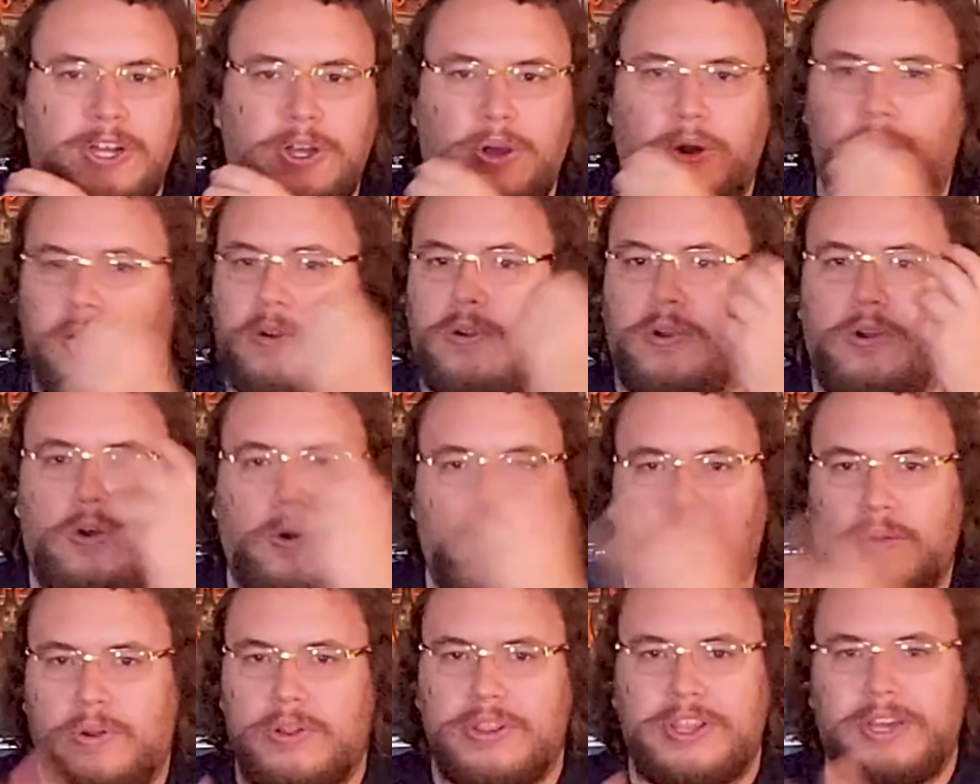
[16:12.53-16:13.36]
or
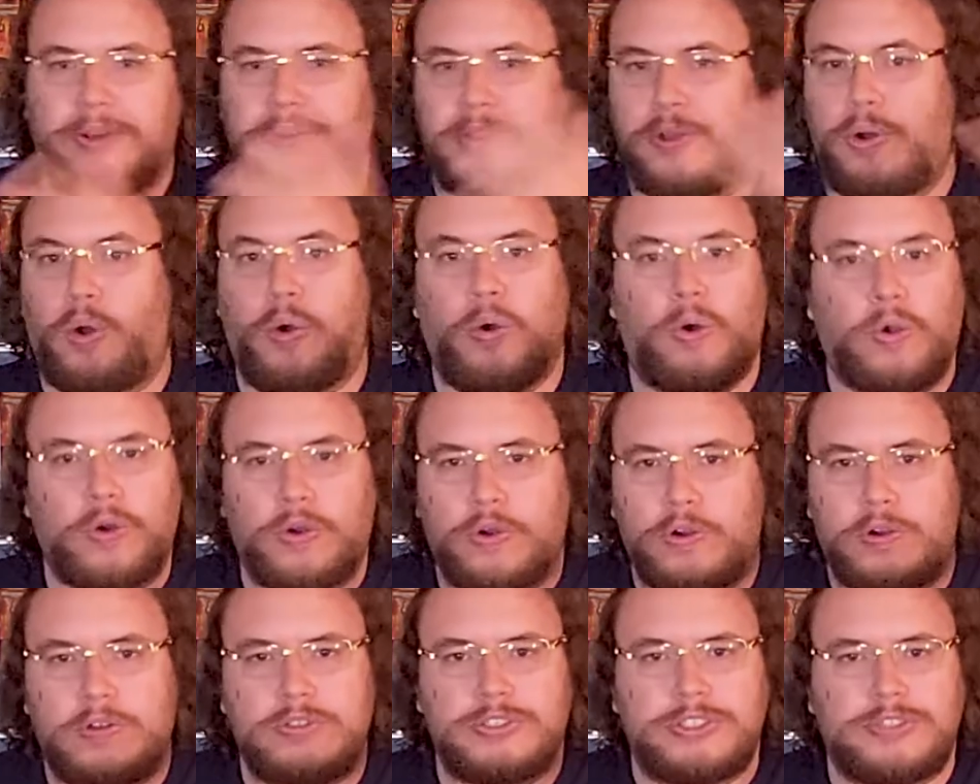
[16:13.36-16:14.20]
the
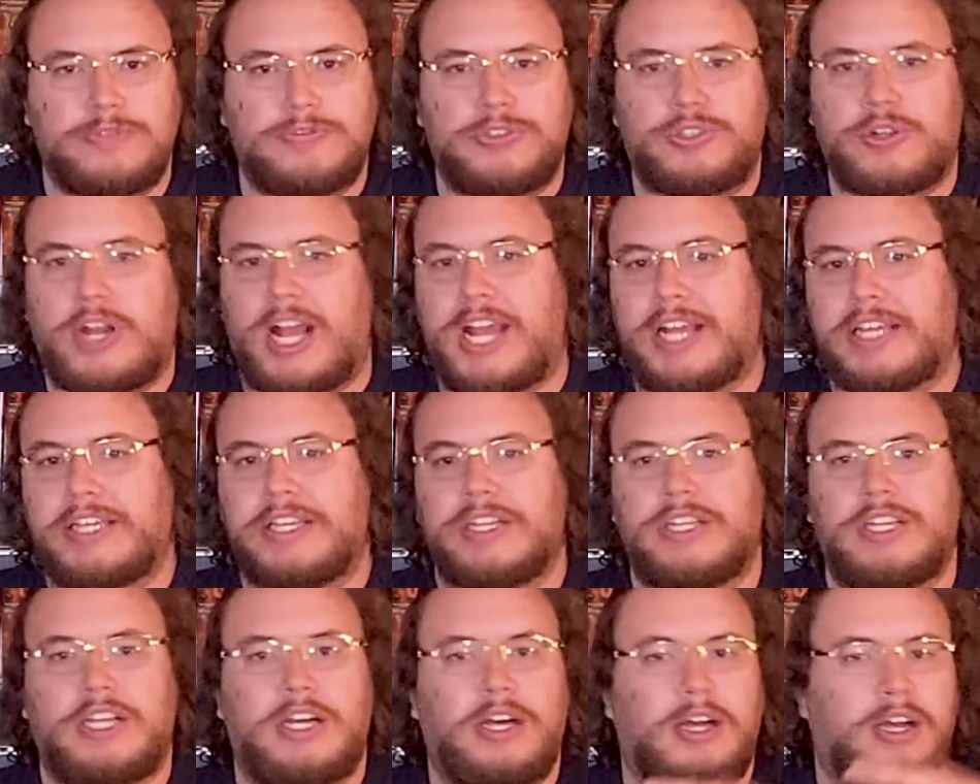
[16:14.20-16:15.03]
Horrors of
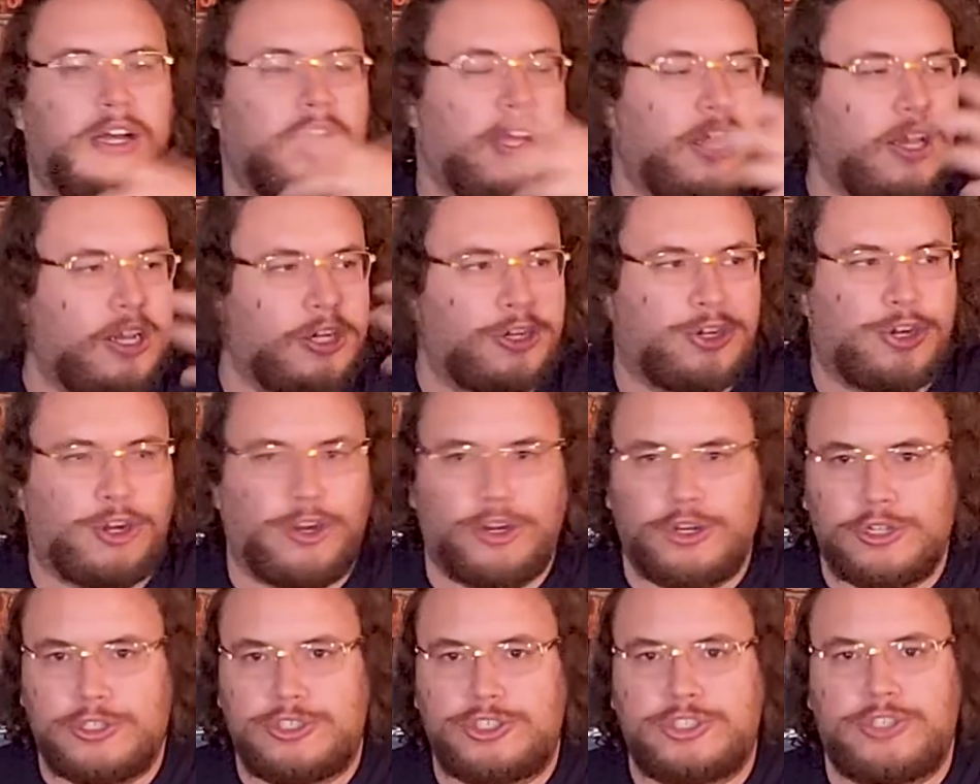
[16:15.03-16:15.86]
Dracula,
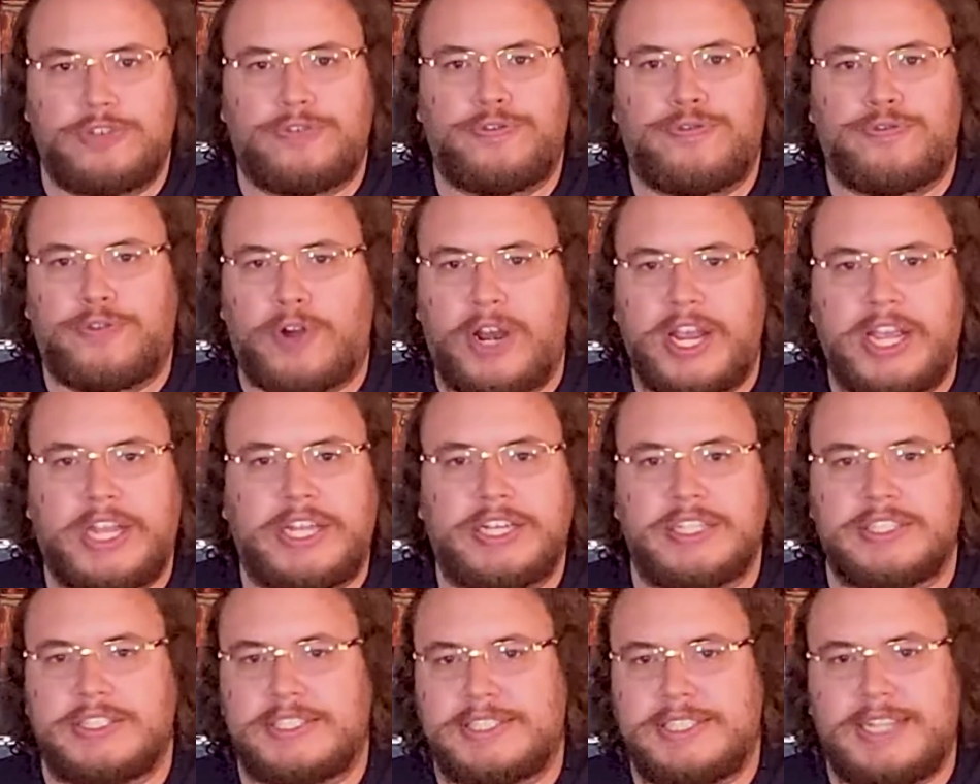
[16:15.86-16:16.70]
Curse of
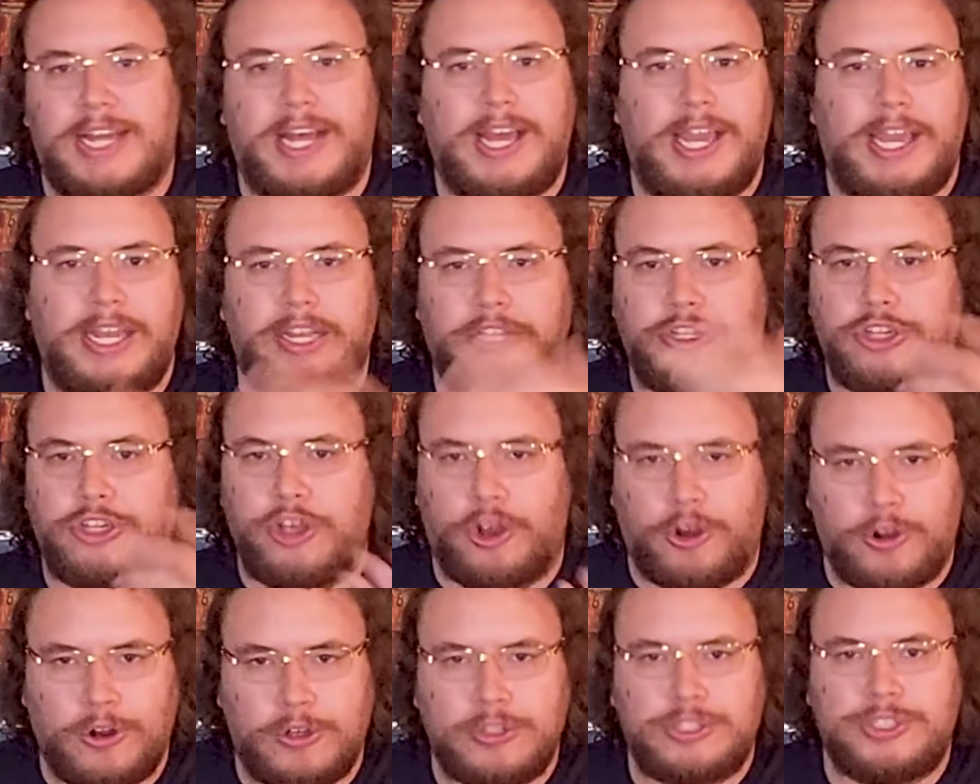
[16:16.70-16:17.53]
Frankenstein,
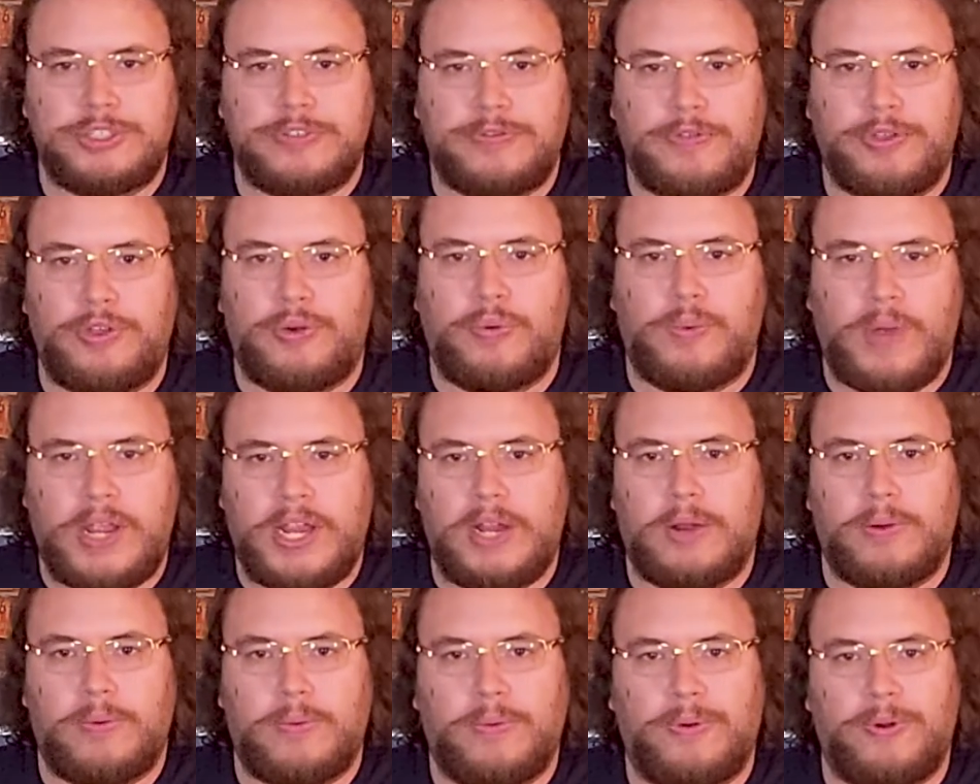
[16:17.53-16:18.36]
Curse of the
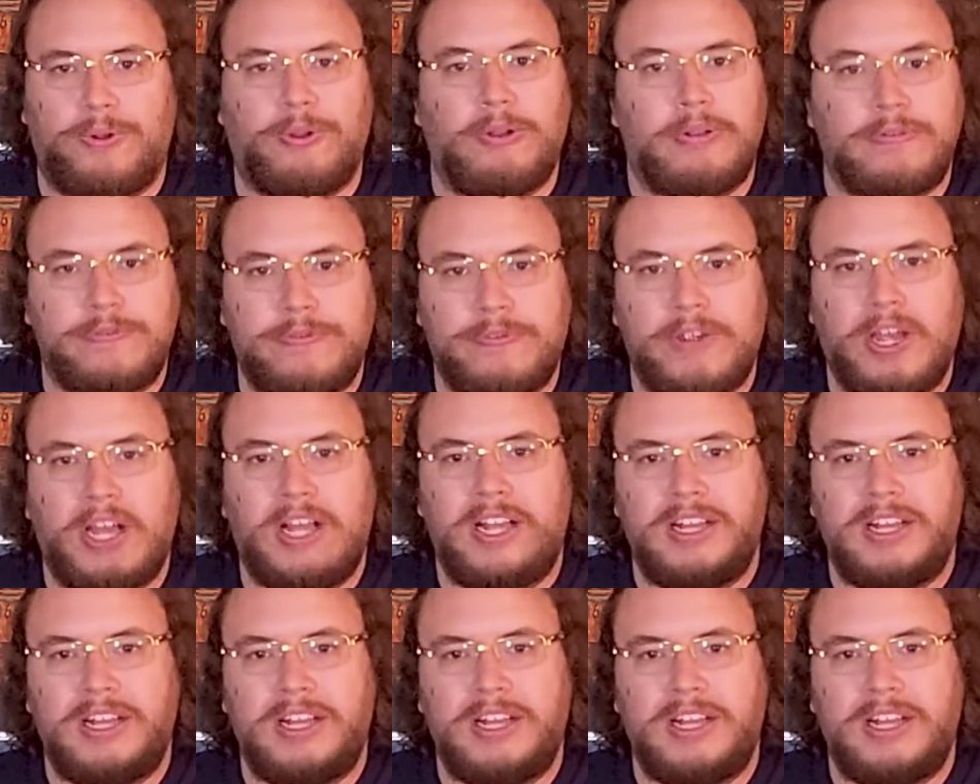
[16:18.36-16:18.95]
Werewolf,